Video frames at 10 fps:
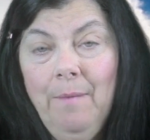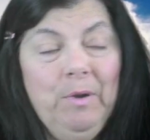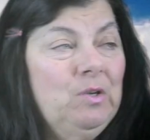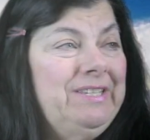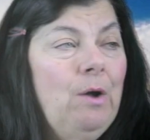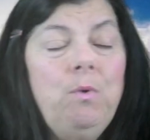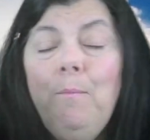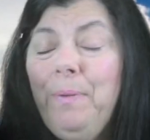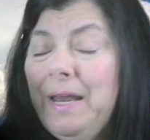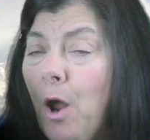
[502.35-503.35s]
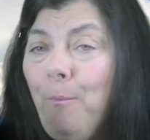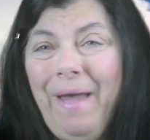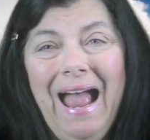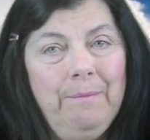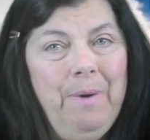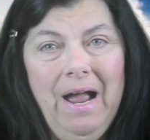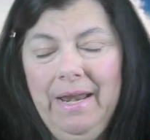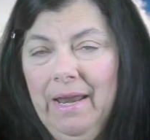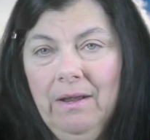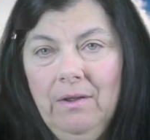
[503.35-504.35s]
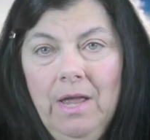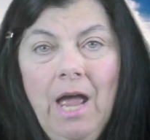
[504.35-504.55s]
Because there will be no backbiting.